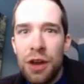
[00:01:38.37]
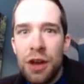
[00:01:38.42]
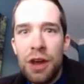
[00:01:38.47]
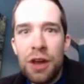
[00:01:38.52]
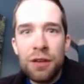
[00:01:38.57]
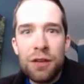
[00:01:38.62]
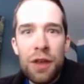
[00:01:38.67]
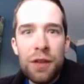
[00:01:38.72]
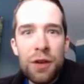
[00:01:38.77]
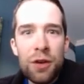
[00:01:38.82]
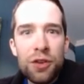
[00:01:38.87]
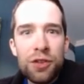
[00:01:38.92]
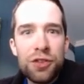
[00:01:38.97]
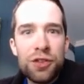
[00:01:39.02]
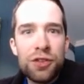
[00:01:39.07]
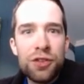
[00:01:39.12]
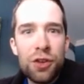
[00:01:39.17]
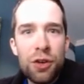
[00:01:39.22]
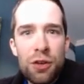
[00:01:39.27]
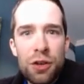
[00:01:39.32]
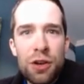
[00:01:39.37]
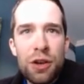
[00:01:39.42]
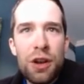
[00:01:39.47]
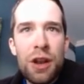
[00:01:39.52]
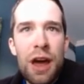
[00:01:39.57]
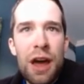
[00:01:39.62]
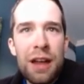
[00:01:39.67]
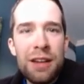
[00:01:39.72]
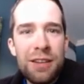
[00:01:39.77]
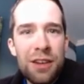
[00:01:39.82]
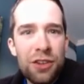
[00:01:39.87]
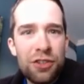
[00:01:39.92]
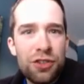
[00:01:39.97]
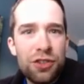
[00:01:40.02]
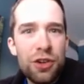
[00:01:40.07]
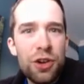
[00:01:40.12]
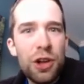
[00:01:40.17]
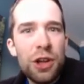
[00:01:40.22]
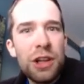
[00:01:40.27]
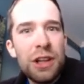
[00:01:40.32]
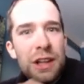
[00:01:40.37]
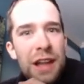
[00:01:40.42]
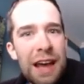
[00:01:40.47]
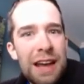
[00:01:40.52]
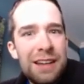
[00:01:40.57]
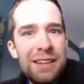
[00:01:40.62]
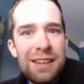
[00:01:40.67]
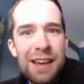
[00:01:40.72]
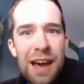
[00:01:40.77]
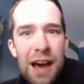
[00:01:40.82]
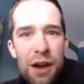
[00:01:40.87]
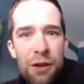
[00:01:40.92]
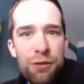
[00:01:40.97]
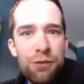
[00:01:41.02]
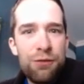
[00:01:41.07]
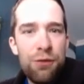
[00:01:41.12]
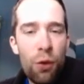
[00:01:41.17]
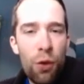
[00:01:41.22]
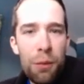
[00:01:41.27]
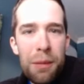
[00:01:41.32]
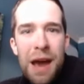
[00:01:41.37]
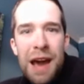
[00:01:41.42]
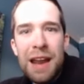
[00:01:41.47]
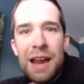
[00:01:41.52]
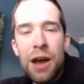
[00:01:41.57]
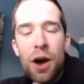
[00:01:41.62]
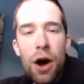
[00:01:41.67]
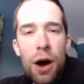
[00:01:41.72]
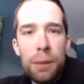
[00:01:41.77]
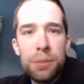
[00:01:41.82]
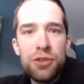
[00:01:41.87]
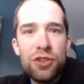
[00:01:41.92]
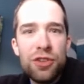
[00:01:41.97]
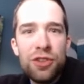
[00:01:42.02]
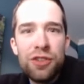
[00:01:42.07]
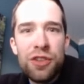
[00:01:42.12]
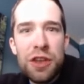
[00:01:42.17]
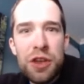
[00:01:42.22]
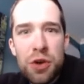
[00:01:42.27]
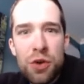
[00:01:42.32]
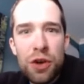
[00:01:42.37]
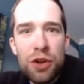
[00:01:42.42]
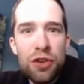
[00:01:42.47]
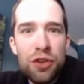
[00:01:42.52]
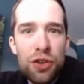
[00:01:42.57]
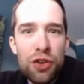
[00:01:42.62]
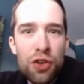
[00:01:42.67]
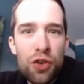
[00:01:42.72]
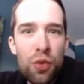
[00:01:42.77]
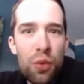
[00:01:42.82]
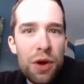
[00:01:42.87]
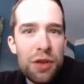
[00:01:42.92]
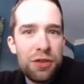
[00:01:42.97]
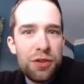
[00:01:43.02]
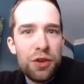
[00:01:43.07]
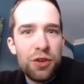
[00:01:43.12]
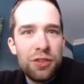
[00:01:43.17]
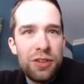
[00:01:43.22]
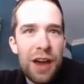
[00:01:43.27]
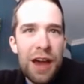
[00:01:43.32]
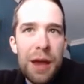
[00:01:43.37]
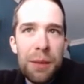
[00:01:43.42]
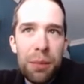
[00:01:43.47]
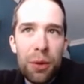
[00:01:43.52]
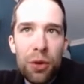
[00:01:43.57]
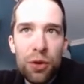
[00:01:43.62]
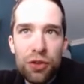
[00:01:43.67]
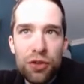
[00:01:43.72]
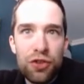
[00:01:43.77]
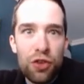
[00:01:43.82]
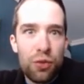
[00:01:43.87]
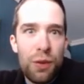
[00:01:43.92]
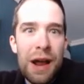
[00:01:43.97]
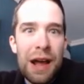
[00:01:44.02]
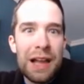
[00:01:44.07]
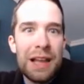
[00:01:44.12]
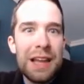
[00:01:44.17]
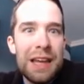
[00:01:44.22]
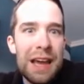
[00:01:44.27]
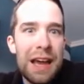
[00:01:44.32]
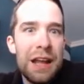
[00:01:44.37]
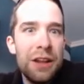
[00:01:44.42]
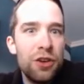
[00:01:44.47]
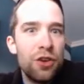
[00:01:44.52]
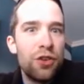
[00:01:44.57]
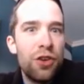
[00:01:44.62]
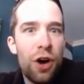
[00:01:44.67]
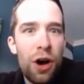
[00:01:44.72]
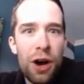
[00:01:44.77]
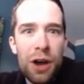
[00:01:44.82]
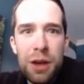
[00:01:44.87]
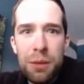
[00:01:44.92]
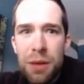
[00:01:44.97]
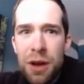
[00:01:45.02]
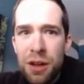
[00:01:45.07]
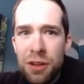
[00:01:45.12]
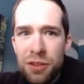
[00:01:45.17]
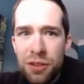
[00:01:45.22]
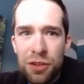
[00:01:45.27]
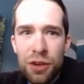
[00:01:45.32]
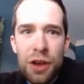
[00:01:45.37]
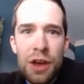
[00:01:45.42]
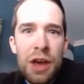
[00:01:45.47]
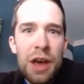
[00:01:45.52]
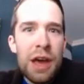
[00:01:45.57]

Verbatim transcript: Then there's certain additional LaTeX formatting options that you can do with your tables directly in your document.